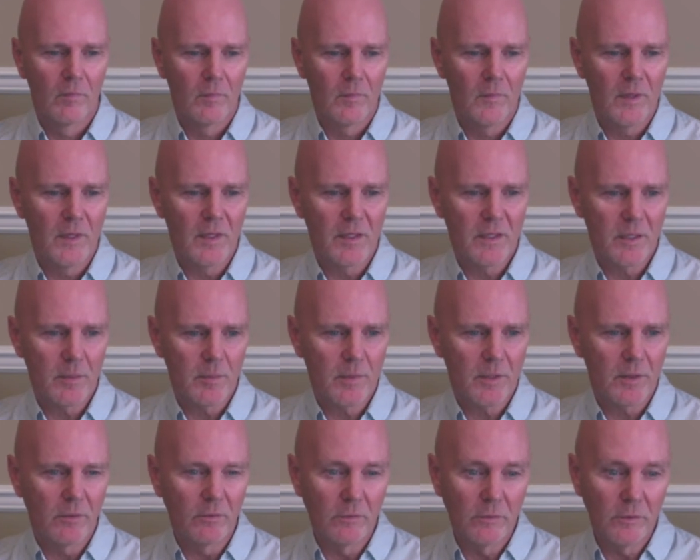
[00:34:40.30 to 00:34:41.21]
There's
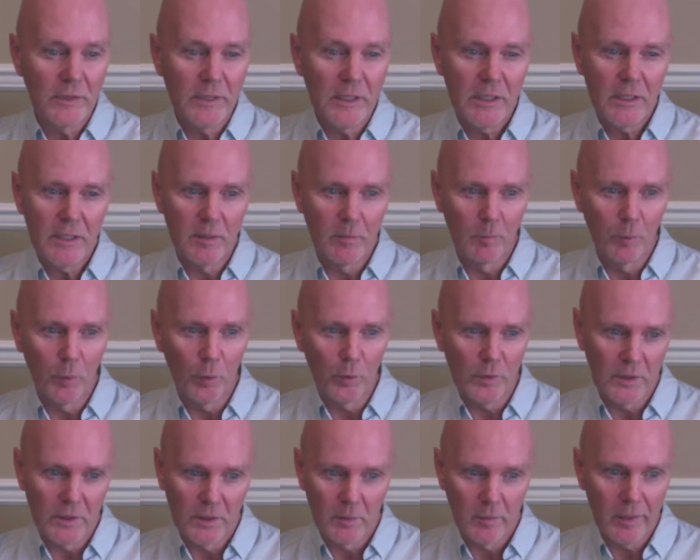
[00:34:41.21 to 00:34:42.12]
something really
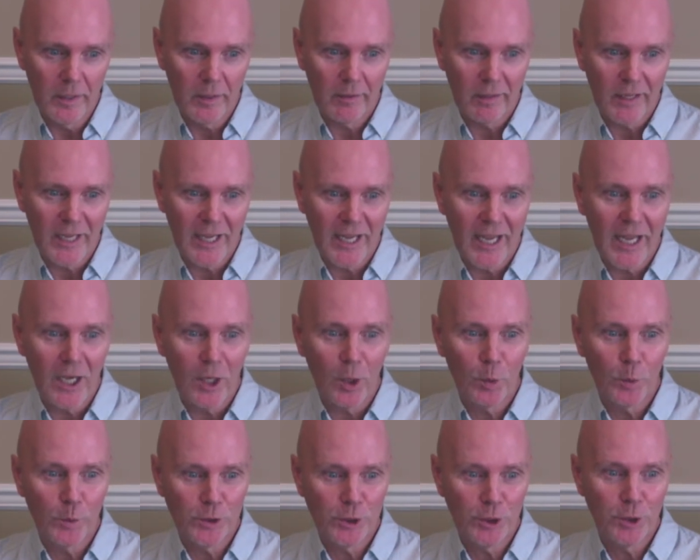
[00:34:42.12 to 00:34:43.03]
important about
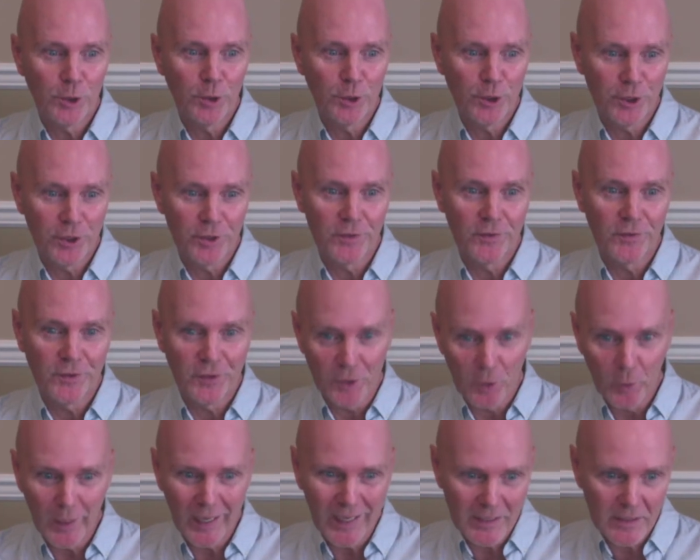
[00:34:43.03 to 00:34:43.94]
how you should
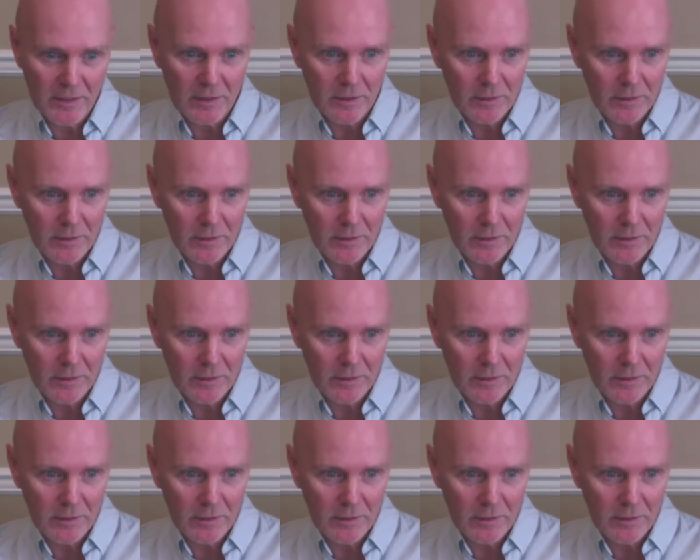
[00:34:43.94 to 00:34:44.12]
do it.